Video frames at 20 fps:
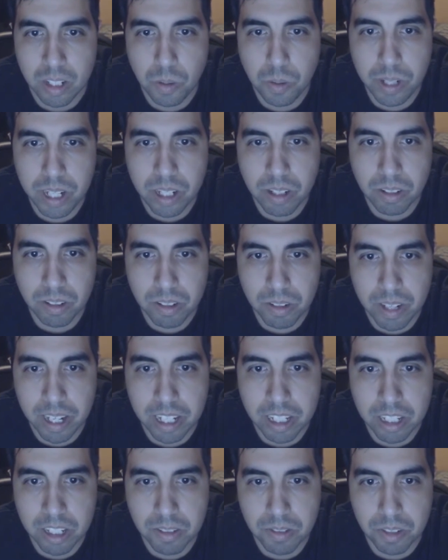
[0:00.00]
Quitting also
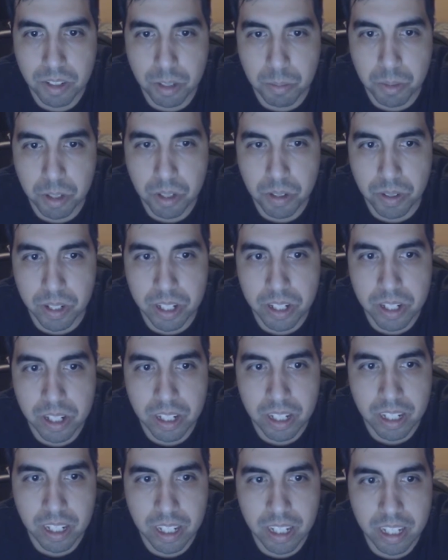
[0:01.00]
asks for some courage.
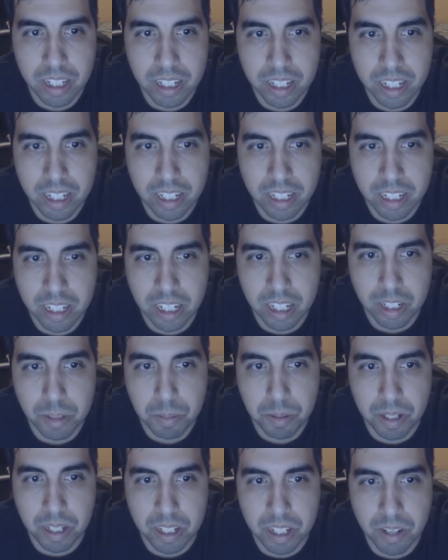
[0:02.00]
This test takes
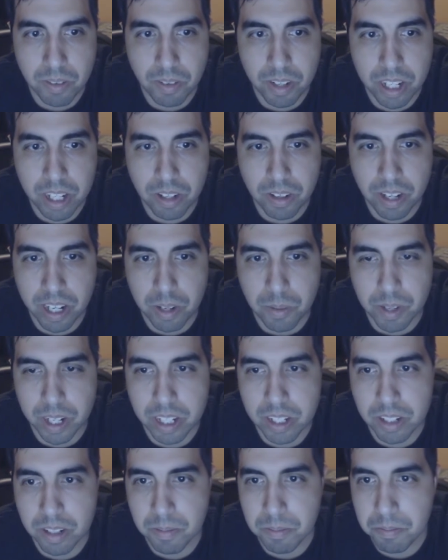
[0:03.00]
place every year
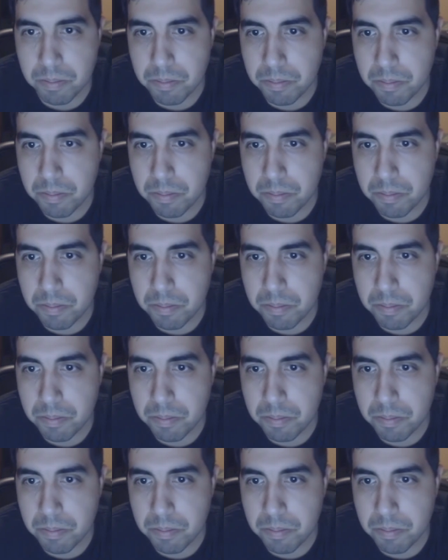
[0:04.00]
anyways.